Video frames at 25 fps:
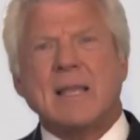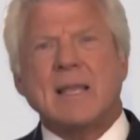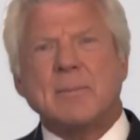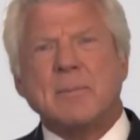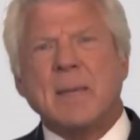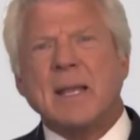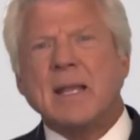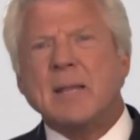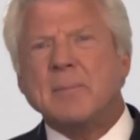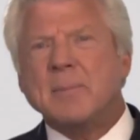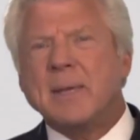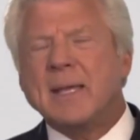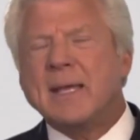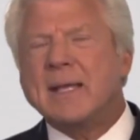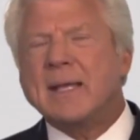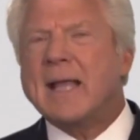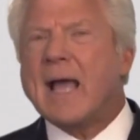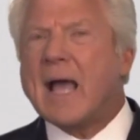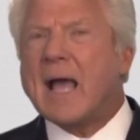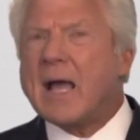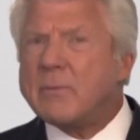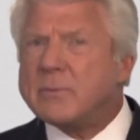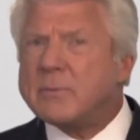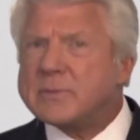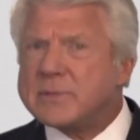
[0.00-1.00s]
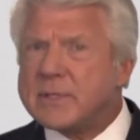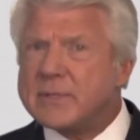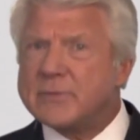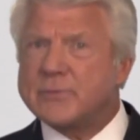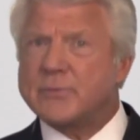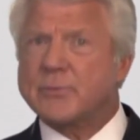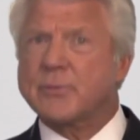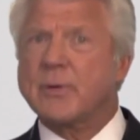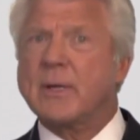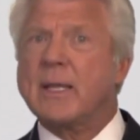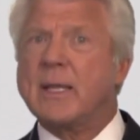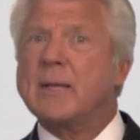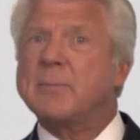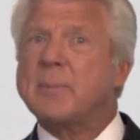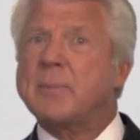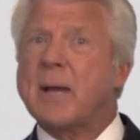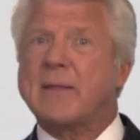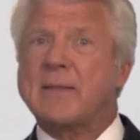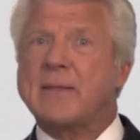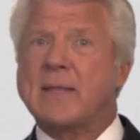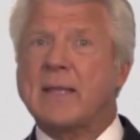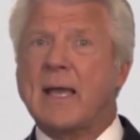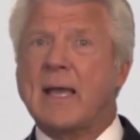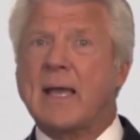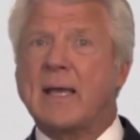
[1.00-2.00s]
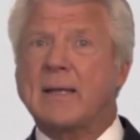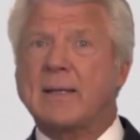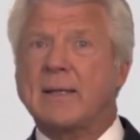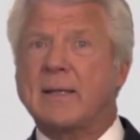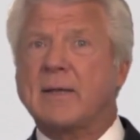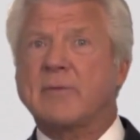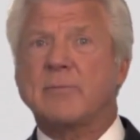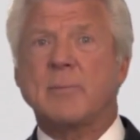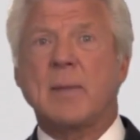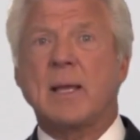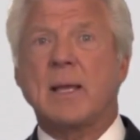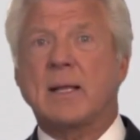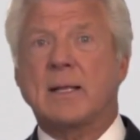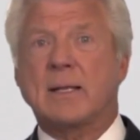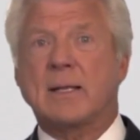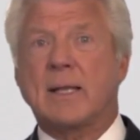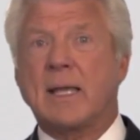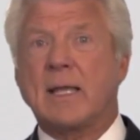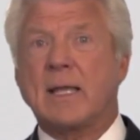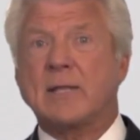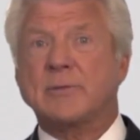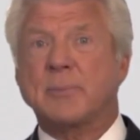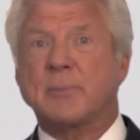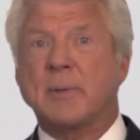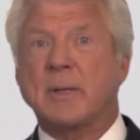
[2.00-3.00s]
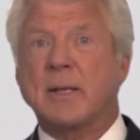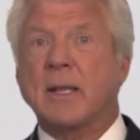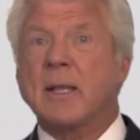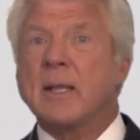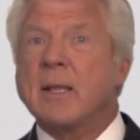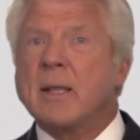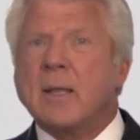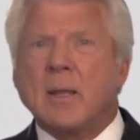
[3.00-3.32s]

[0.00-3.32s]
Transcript: Like many men, I was intrigued by the idea of male enhancement,